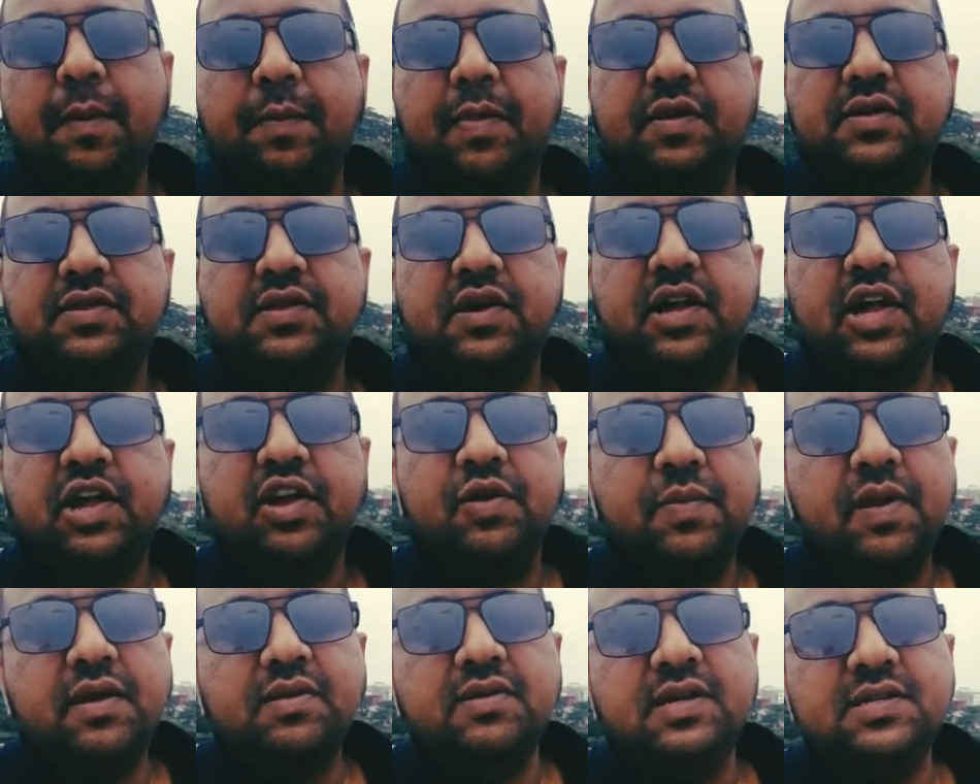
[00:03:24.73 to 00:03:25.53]
about the
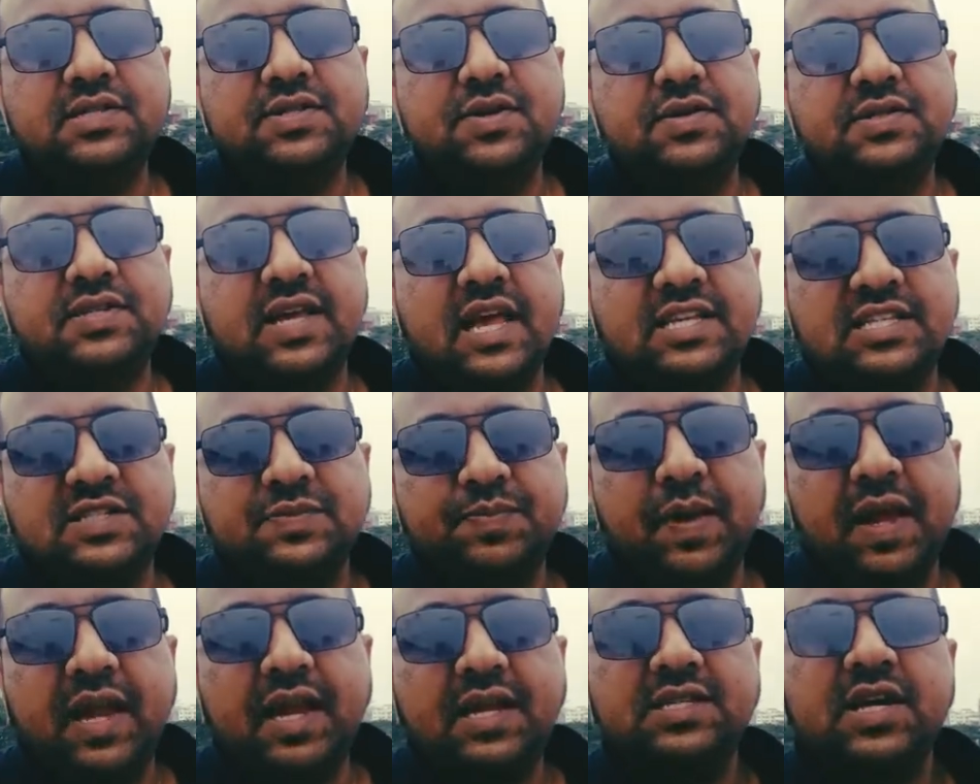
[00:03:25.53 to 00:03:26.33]
human resource
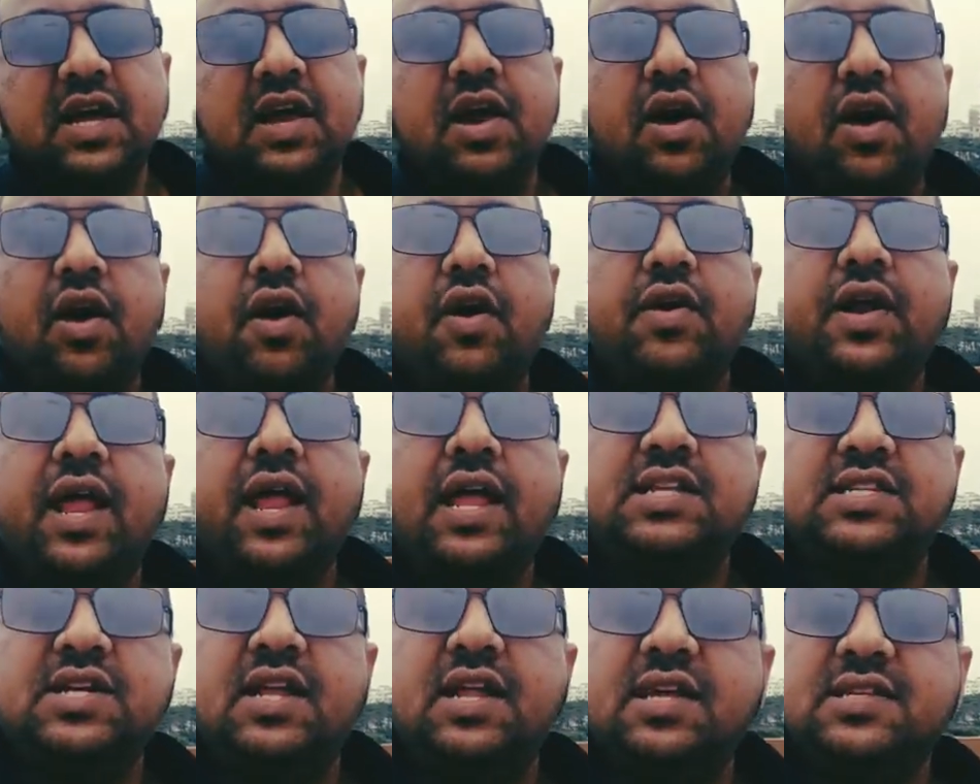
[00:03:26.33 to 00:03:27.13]
aspect or
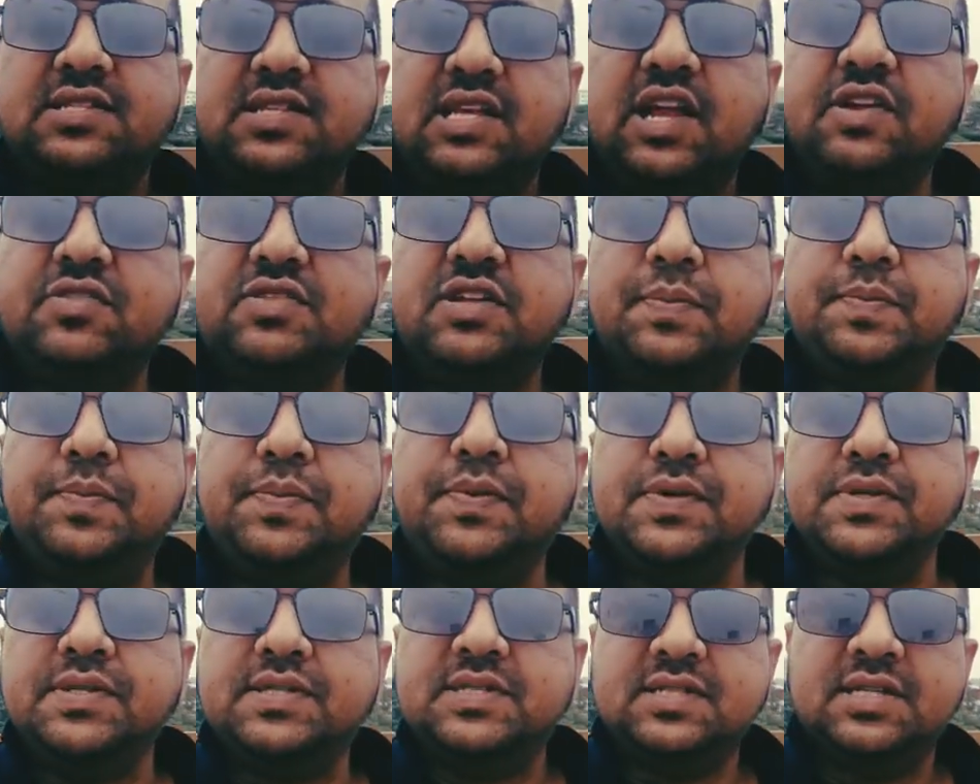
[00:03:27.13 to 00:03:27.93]
HR executive
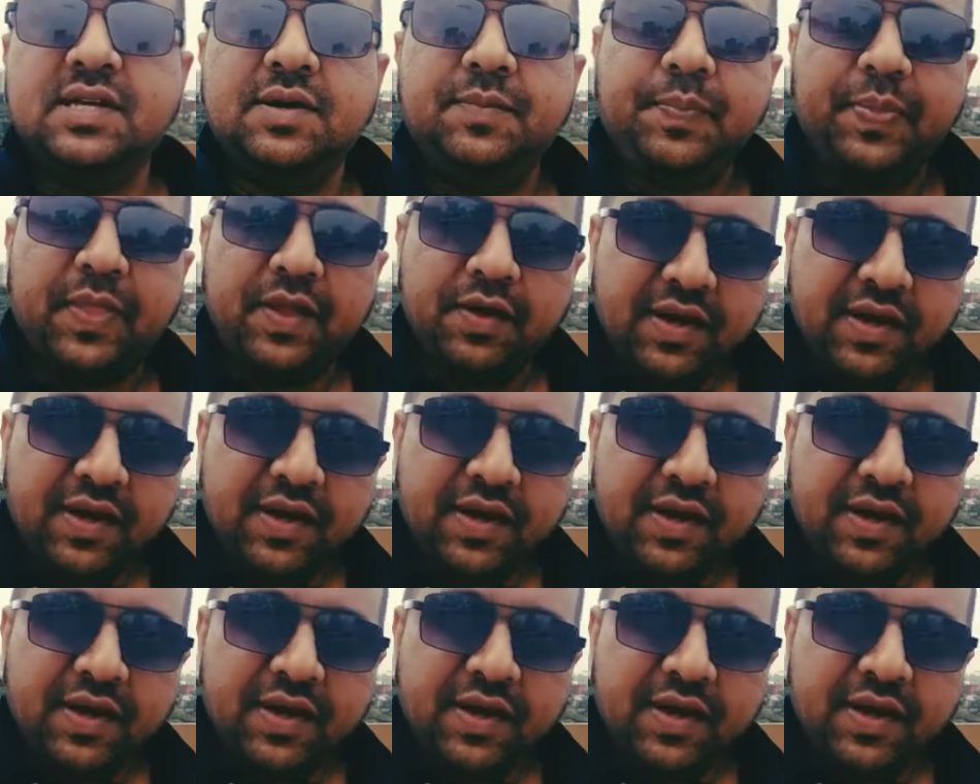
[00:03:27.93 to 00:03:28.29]
posts.